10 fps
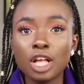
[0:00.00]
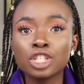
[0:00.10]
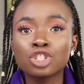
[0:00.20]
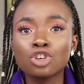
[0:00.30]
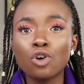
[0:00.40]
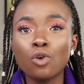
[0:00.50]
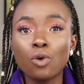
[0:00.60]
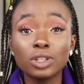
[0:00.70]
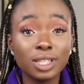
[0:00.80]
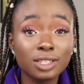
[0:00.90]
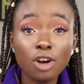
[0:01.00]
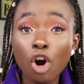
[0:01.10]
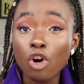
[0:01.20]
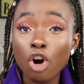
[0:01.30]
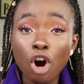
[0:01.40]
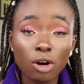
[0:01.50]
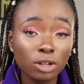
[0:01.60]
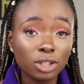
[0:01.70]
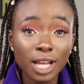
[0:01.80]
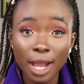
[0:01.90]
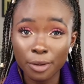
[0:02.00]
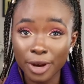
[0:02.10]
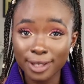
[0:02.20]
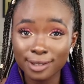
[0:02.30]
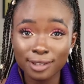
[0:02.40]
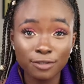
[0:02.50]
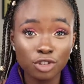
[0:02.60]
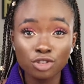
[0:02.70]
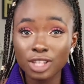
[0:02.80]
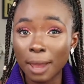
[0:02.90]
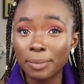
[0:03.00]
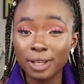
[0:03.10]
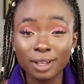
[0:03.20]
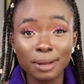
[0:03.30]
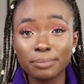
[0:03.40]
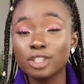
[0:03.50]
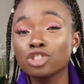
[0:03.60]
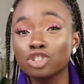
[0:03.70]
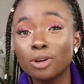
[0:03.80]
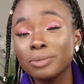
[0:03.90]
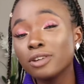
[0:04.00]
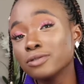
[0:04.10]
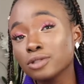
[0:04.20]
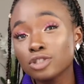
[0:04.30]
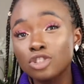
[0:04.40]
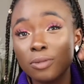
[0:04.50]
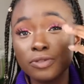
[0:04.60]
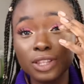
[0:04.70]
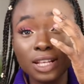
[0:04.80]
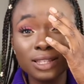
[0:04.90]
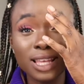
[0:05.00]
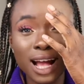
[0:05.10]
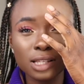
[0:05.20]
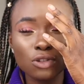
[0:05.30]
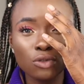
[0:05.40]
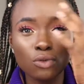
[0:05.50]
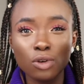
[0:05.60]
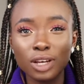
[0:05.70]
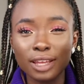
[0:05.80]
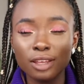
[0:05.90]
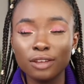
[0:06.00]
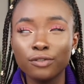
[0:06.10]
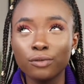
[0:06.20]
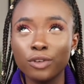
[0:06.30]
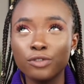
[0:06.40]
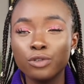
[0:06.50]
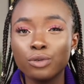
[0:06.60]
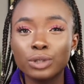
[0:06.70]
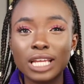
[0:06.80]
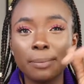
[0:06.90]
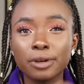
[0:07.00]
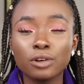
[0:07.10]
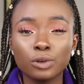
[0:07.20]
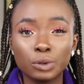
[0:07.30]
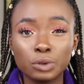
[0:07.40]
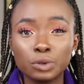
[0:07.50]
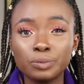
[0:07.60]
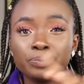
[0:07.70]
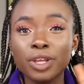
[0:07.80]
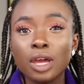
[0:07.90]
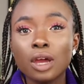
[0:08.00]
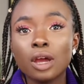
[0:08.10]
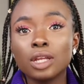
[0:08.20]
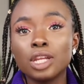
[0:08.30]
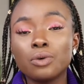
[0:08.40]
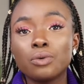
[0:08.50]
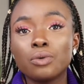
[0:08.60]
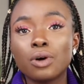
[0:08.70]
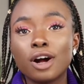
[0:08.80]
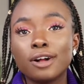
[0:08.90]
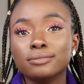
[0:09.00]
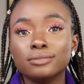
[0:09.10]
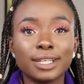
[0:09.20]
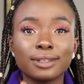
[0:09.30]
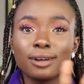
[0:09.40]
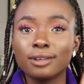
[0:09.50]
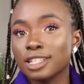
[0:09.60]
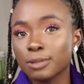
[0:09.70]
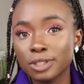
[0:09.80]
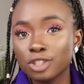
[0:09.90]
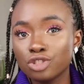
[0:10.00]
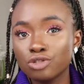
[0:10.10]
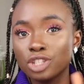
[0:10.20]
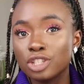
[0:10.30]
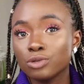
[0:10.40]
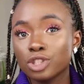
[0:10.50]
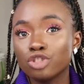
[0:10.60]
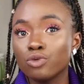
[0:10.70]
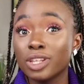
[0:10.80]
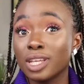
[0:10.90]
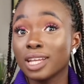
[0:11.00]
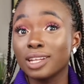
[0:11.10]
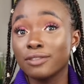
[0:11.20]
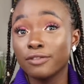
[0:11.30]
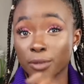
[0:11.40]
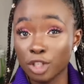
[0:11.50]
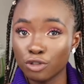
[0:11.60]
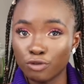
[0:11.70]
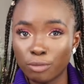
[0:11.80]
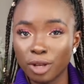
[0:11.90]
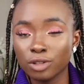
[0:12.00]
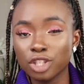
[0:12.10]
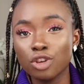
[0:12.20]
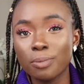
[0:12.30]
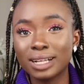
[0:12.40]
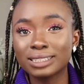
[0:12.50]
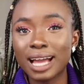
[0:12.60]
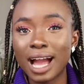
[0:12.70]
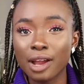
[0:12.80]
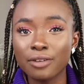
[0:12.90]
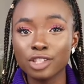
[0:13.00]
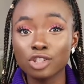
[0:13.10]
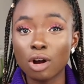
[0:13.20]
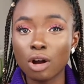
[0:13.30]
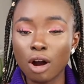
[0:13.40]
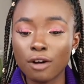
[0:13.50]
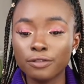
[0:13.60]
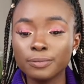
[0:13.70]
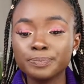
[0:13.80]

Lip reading: So these are all on IRS. If you just type it in, I'm pretty sure some of the things they ask on, like if you type it on Google, they will like explain it to you, and then they will tell you where they're getting information from, and it'll take you back to irs.gov.